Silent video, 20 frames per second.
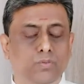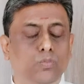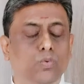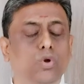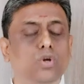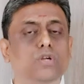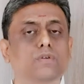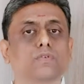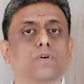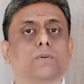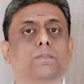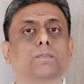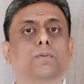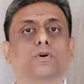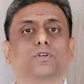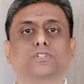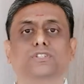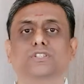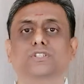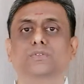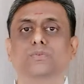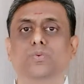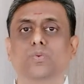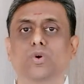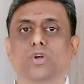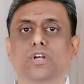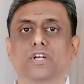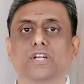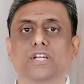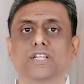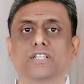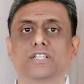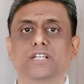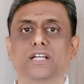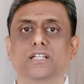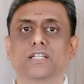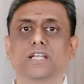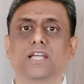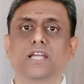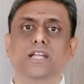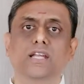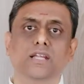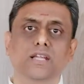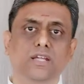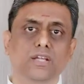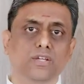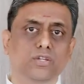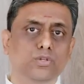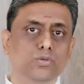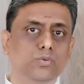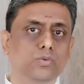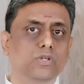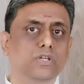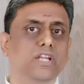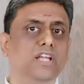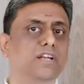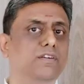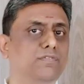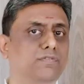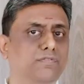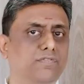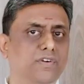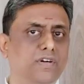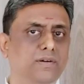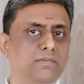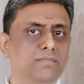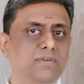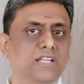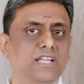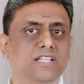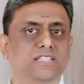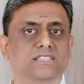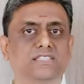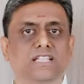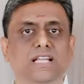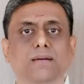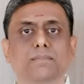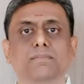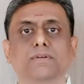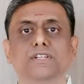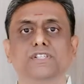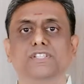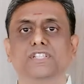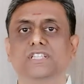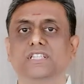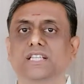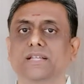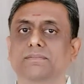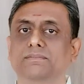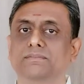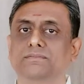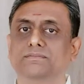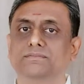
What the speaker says: whatever positive qualities are there, you will get firmly established in them.